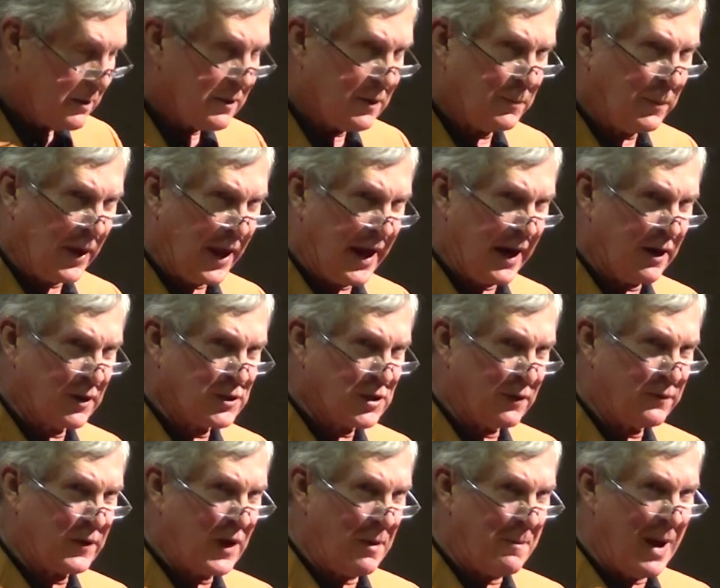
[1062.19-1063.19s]
The players
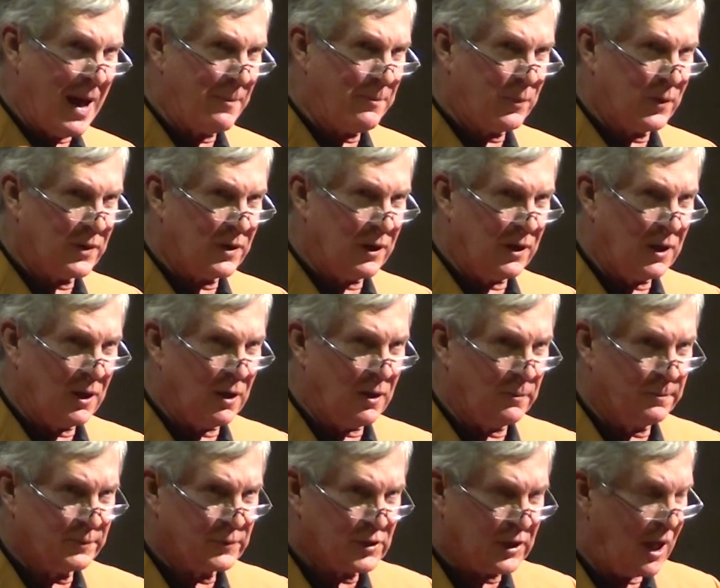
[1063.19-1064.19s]
have come up with a
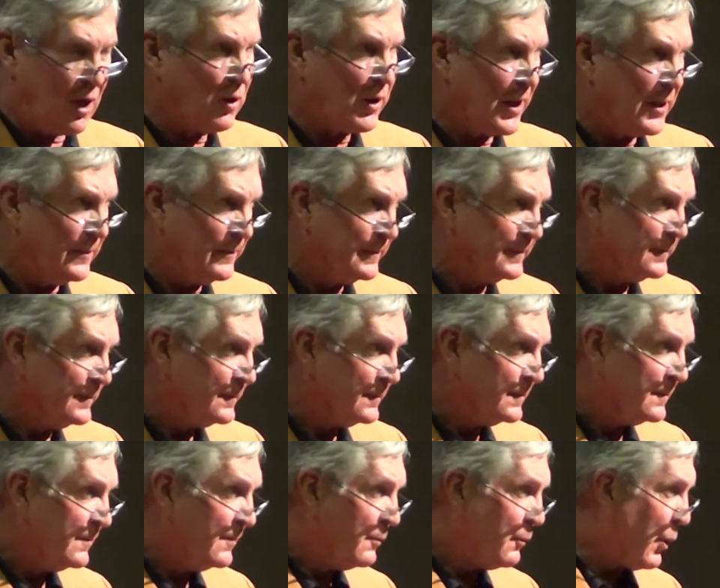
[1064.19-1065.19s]
little slogan,
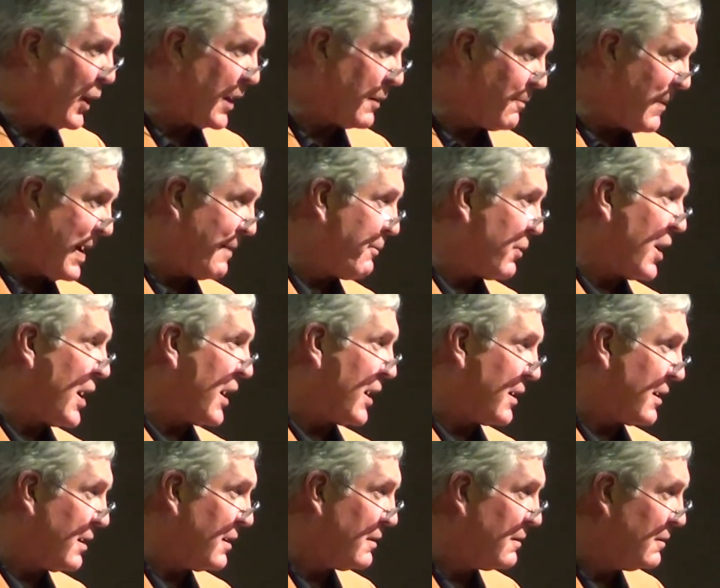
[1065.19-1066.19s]
brick by
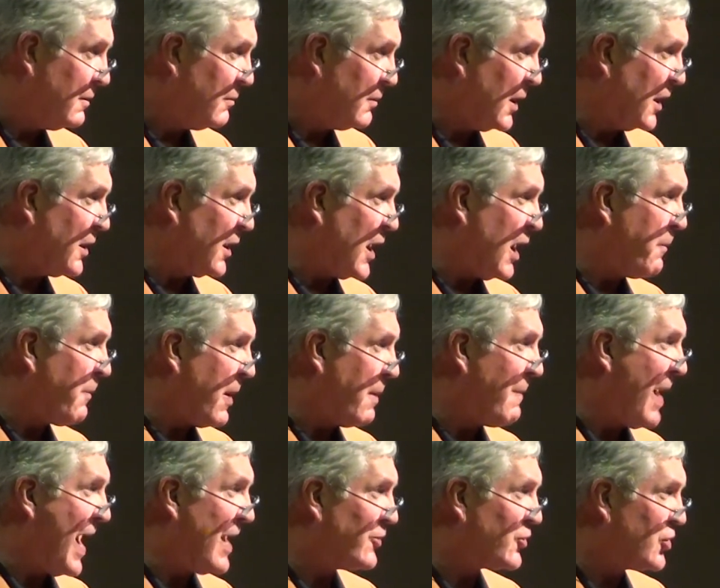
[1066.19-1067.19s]
brick. We need to keep
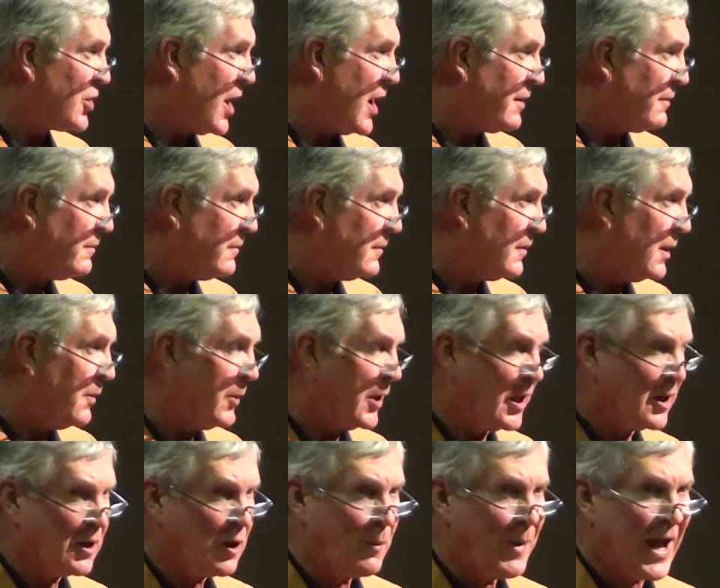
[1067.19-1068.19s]
our mouth shut, and we
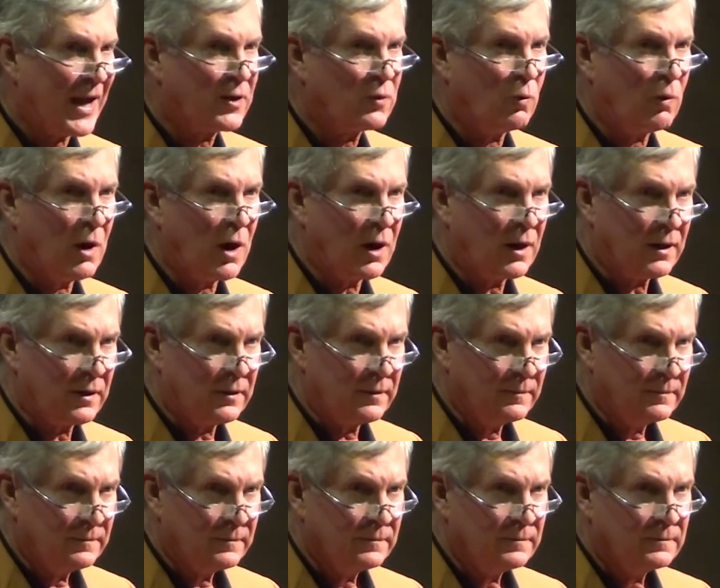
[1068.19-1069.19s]
need to go back to
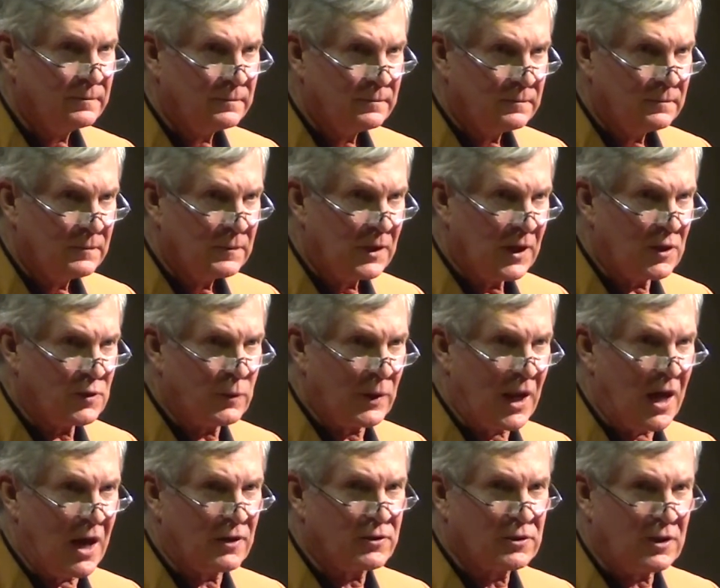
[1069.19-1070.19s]
work. Because we
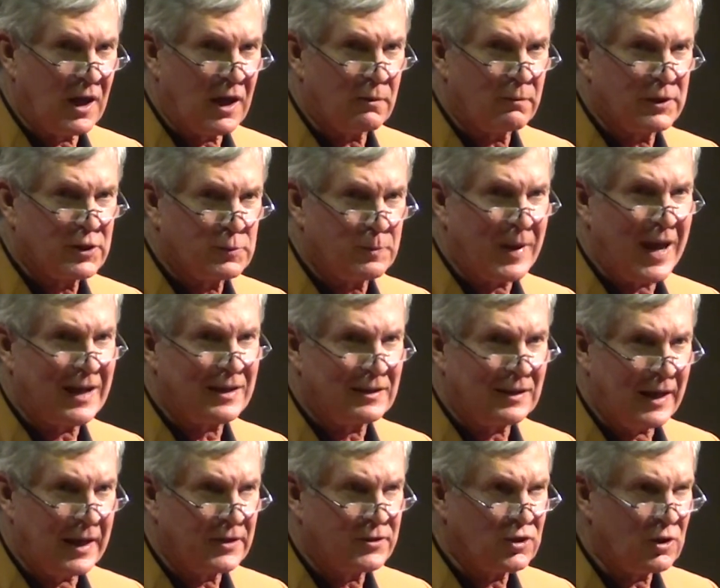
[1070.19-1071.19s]
lost a lot of respect
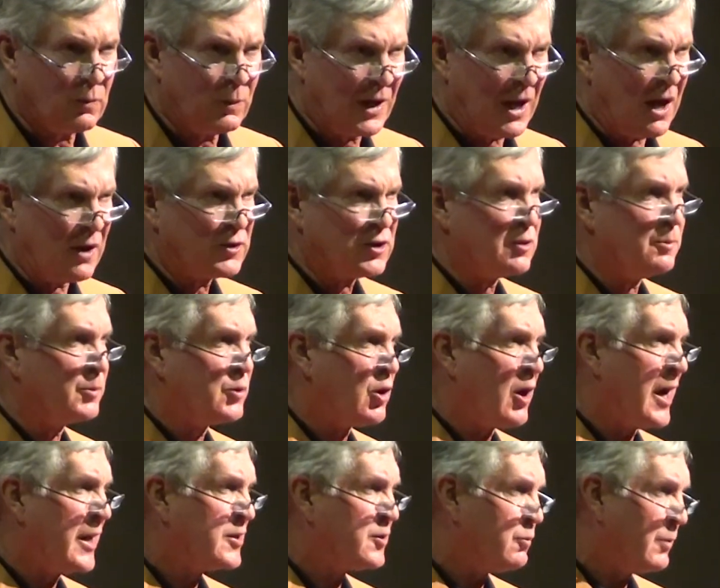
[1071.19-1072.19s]
last year. We lost some
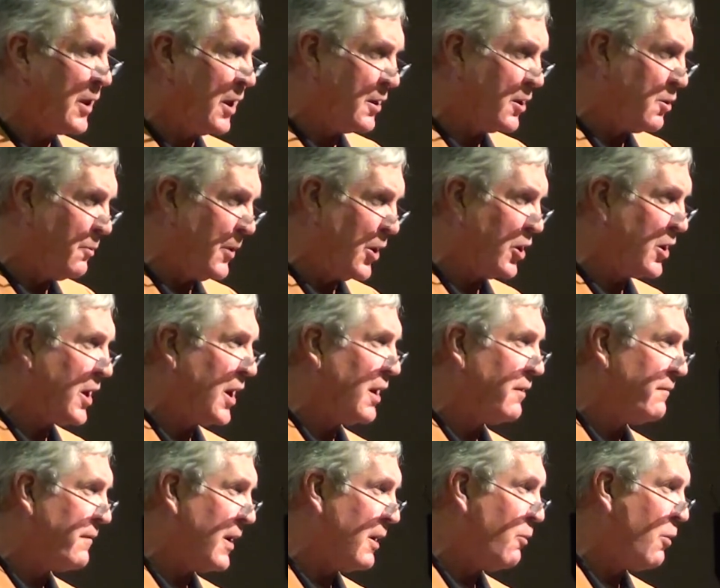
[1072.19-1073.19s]
trust. We didn't
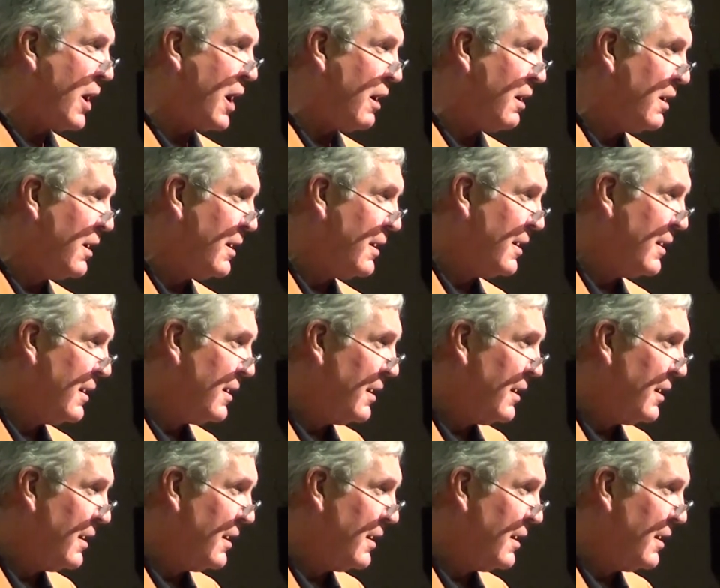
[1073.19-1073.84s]
communicate very well.